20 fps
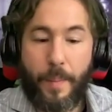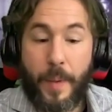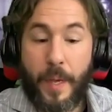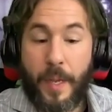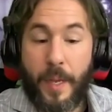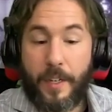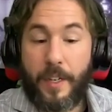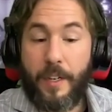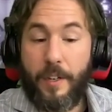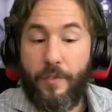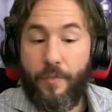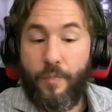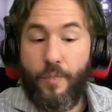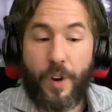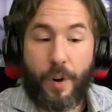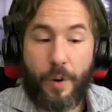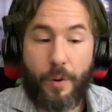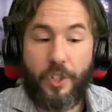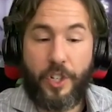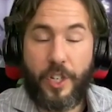Did,
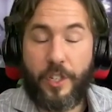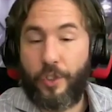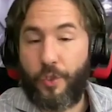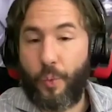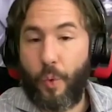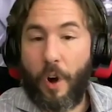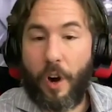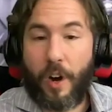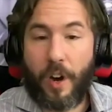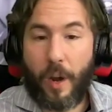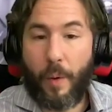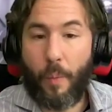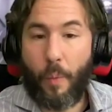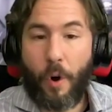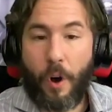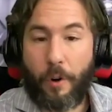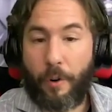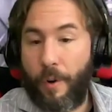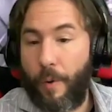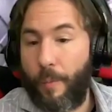Jesus walk on
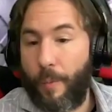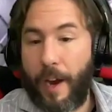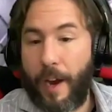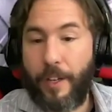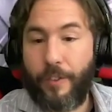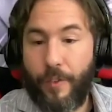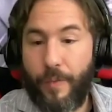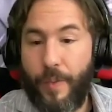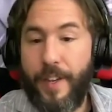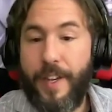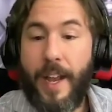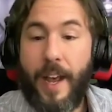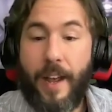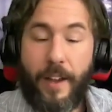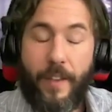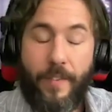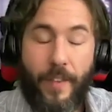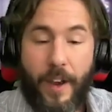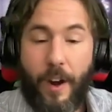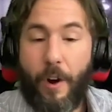water and rise from the dead?
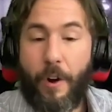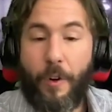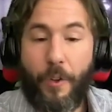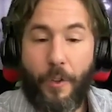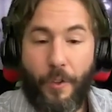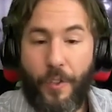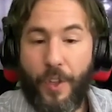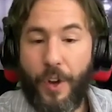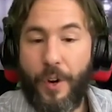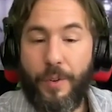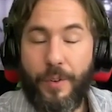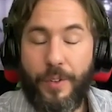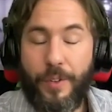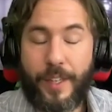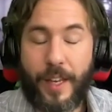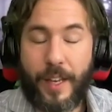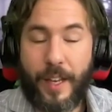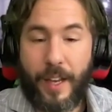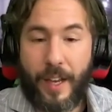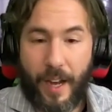And then all of
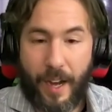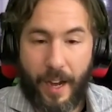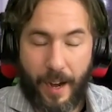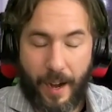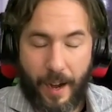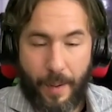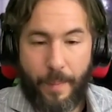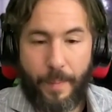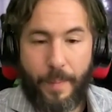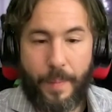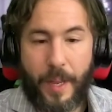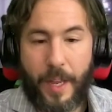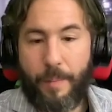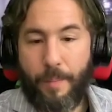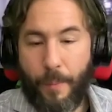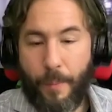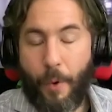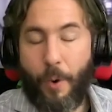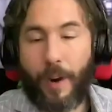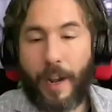those
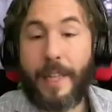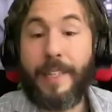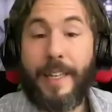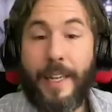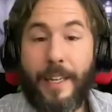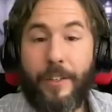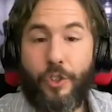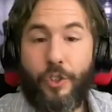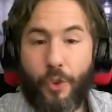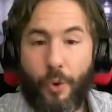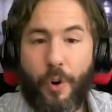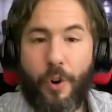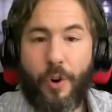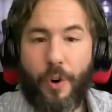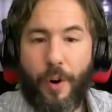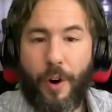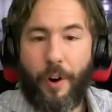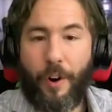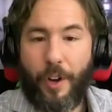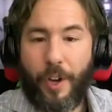more or less
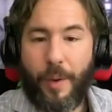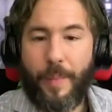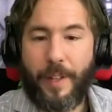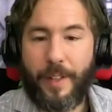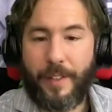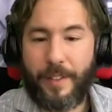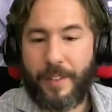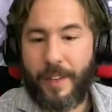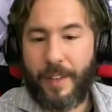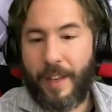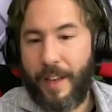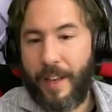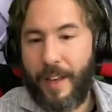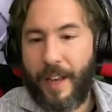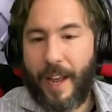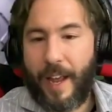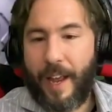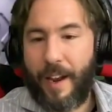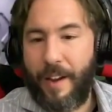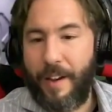historical arguments.
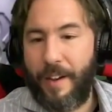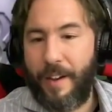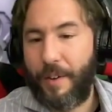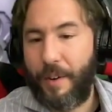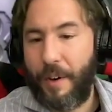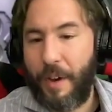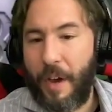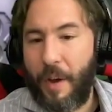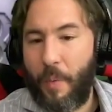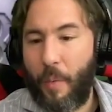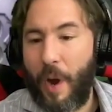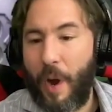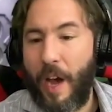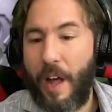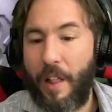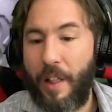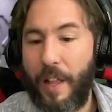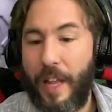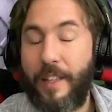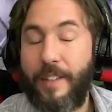And
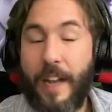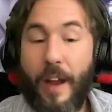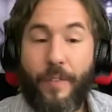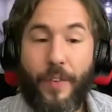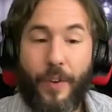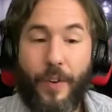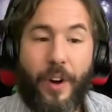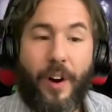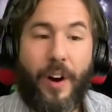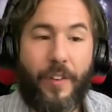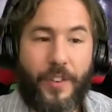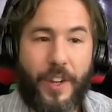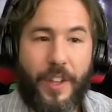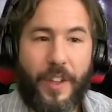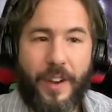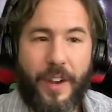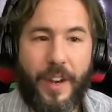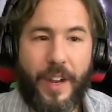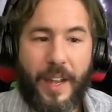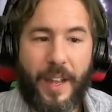while it's not very
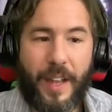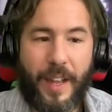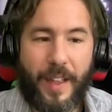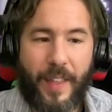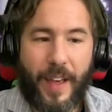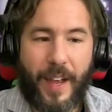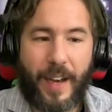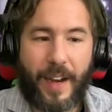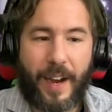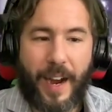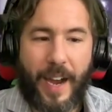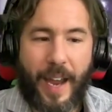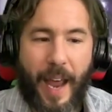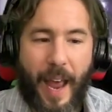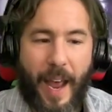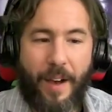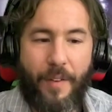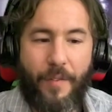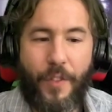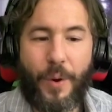often that I
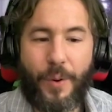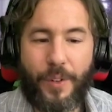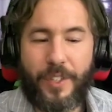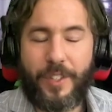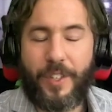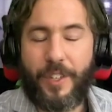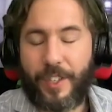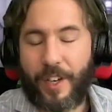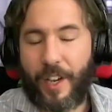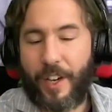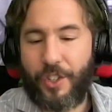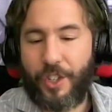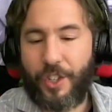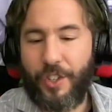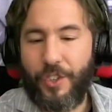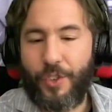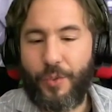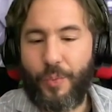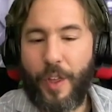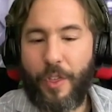have those
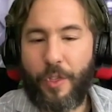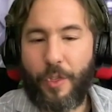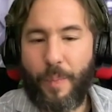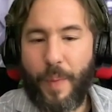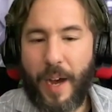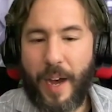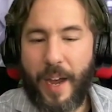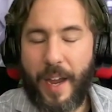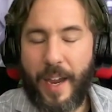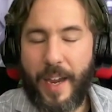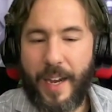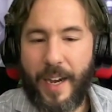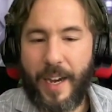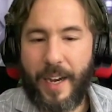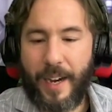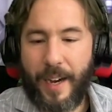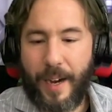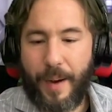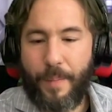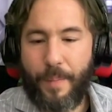discussions with my
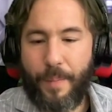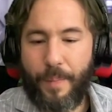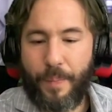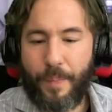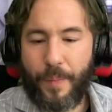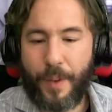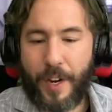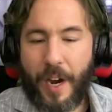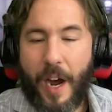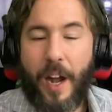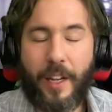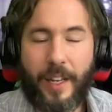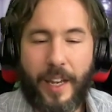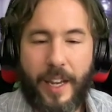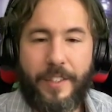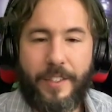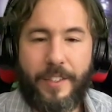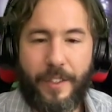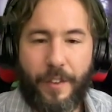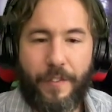
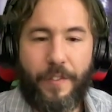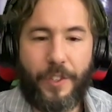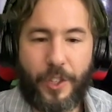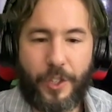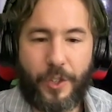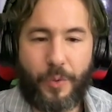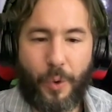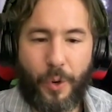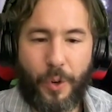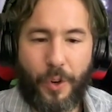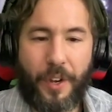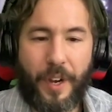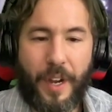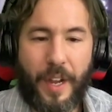colleagues in the physics world,